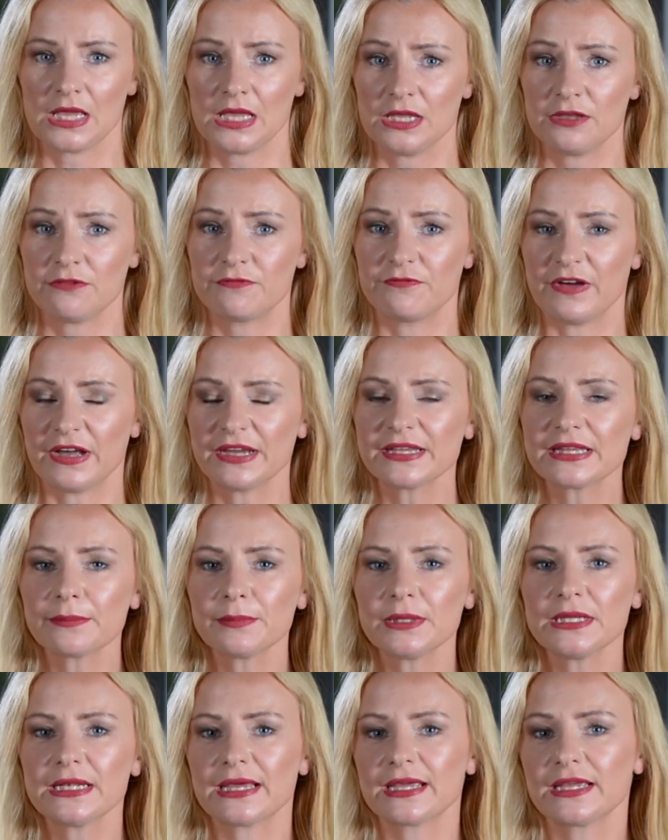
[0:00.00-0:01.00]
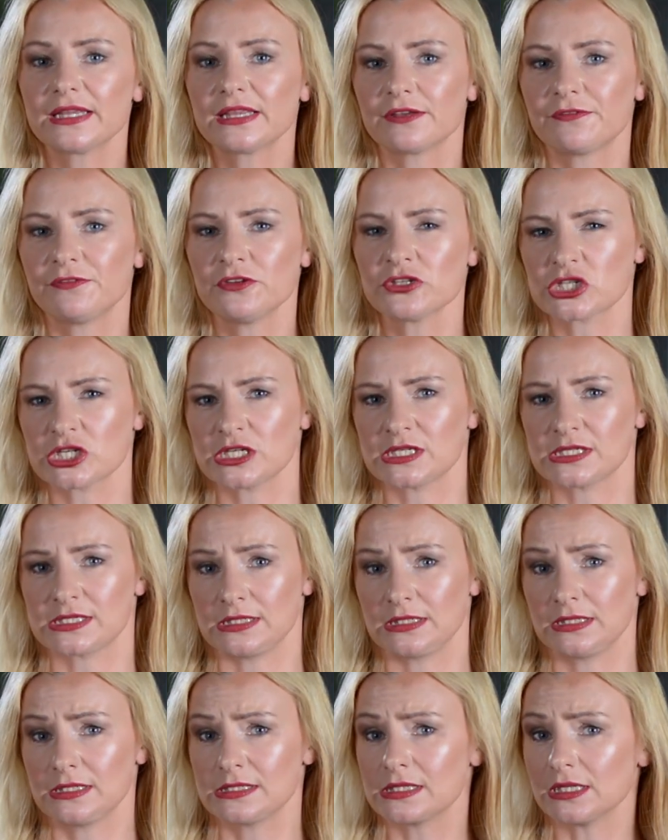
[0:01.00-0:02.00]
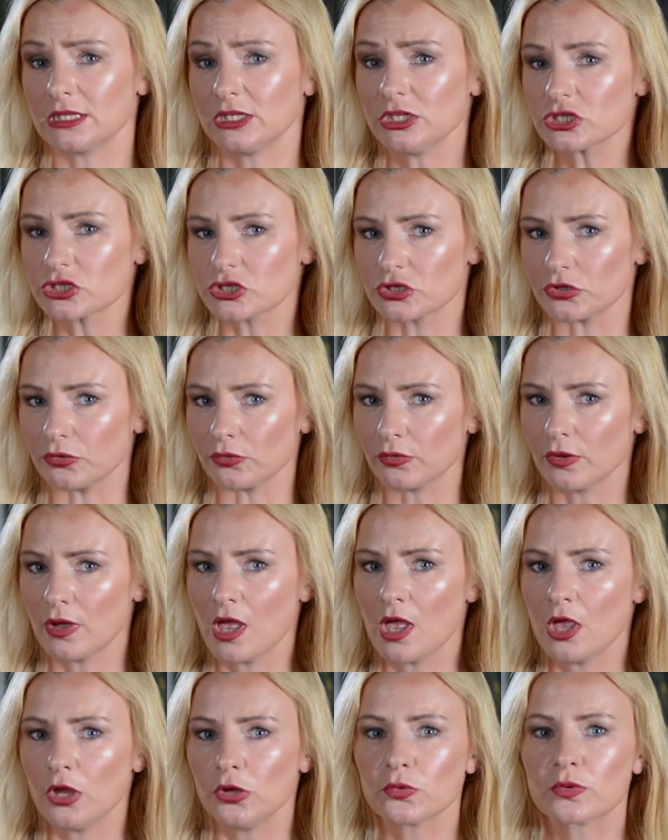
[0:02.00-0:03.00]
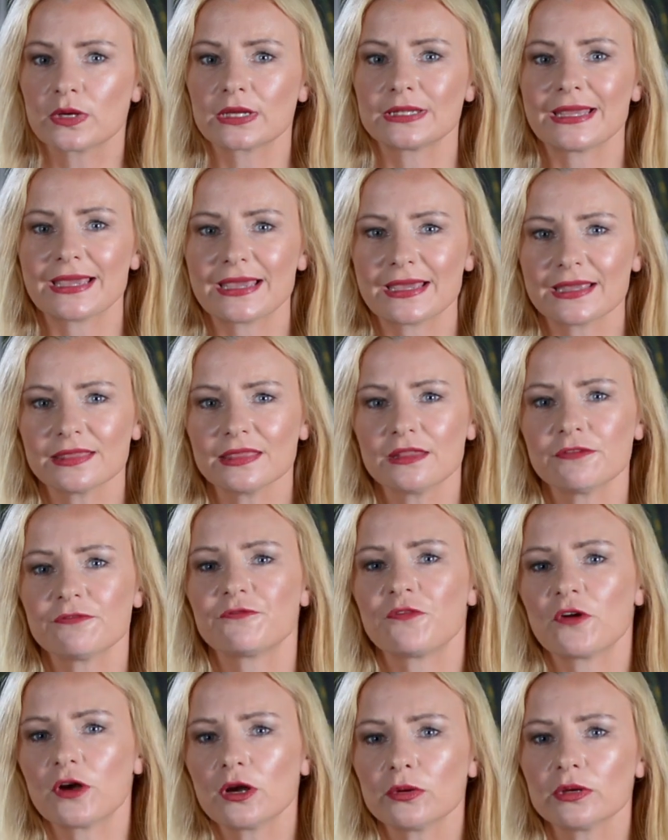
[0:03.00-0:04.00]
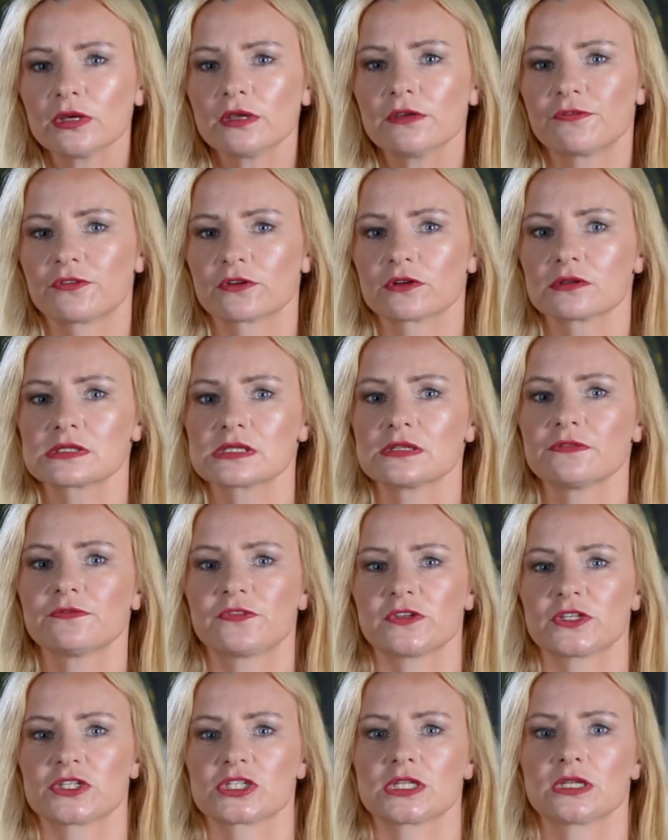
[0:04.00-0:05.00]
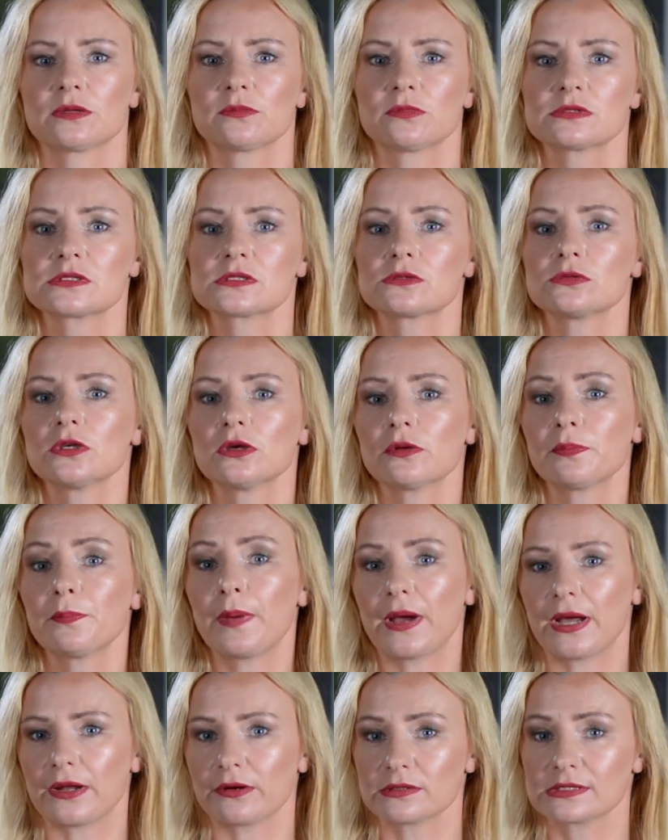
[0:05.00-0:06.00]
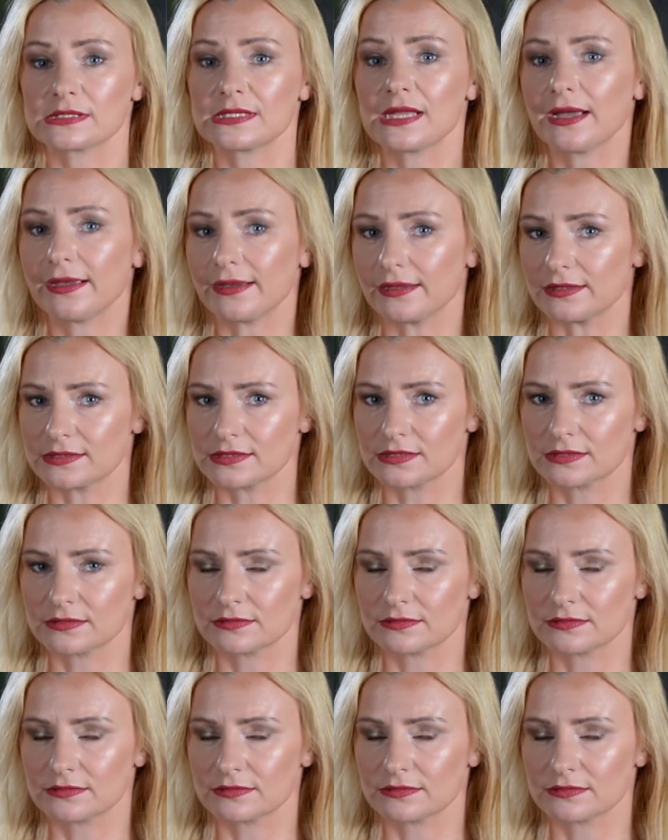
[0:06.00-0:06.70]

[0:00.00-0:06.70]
If vitamin A deficiency is the issue, you can add the following fruits and vegetables to your parrot's diet: